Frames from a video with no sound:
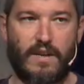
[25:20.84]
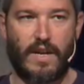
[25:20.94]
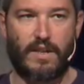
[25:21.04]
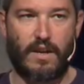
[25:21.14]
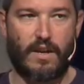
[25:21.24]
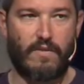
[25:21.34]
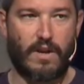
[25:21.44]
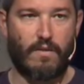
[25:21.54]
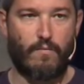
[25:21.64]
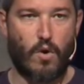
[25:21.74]
are getting
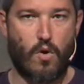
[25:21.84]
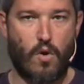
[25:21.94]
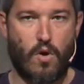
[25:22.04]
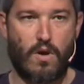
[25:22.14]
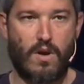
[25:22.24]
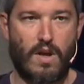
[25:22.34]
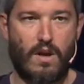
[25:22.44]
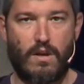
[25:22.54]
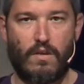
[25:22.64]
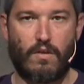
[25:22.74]
even more,
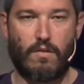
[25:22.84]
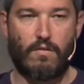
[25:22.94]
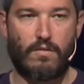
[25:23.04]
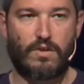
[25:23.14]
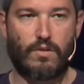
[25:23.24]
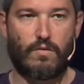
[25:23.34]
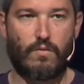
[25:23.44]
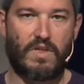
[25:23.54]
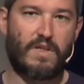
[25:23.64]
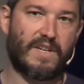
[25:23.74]
you know, so
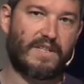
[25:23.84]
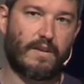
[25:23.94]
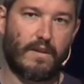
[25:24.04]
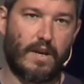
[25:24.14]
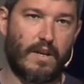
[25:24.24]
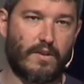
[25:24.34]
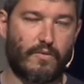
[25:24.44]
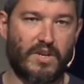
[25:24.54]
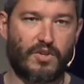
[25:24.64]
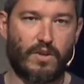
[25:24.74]
with these
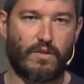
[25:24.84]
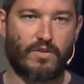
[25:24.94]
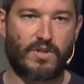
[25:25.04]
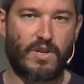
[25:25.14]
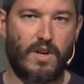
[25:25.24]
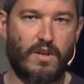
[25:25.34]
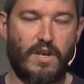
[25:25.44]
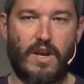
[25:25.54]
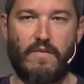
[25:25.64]
integrations, they